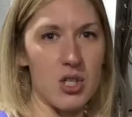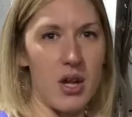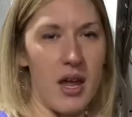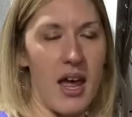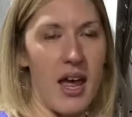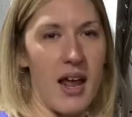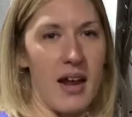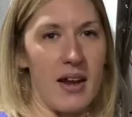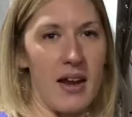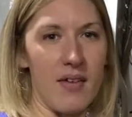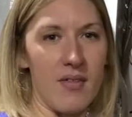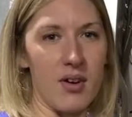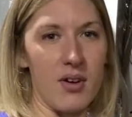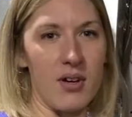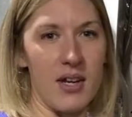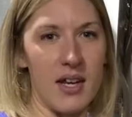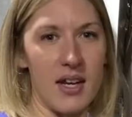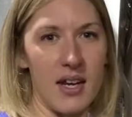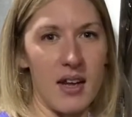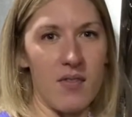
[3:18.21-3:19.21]
and never
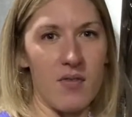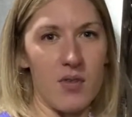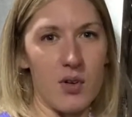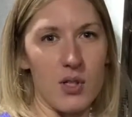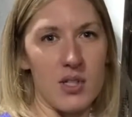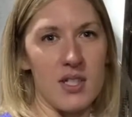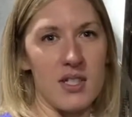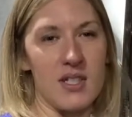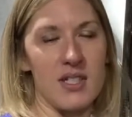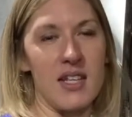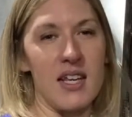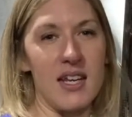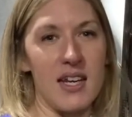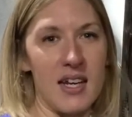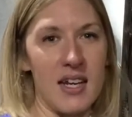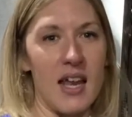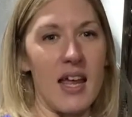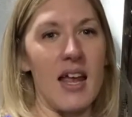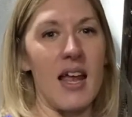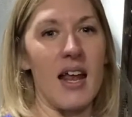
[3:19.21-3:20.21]
need it versus
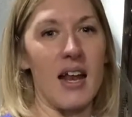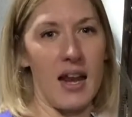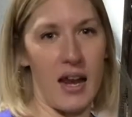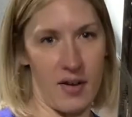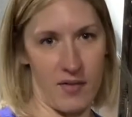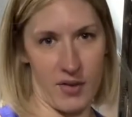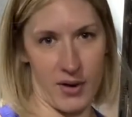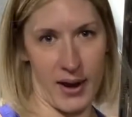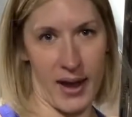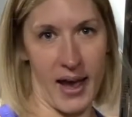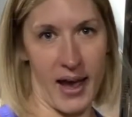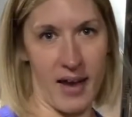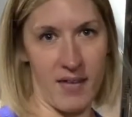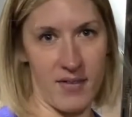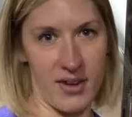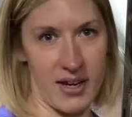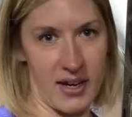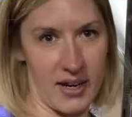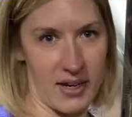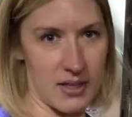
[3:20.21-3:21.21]
needing it and never
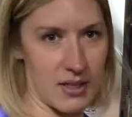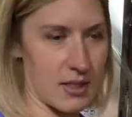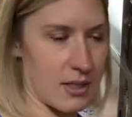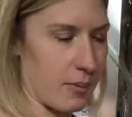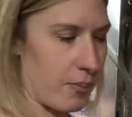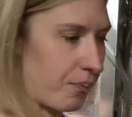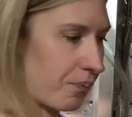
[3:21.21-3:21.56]
having it.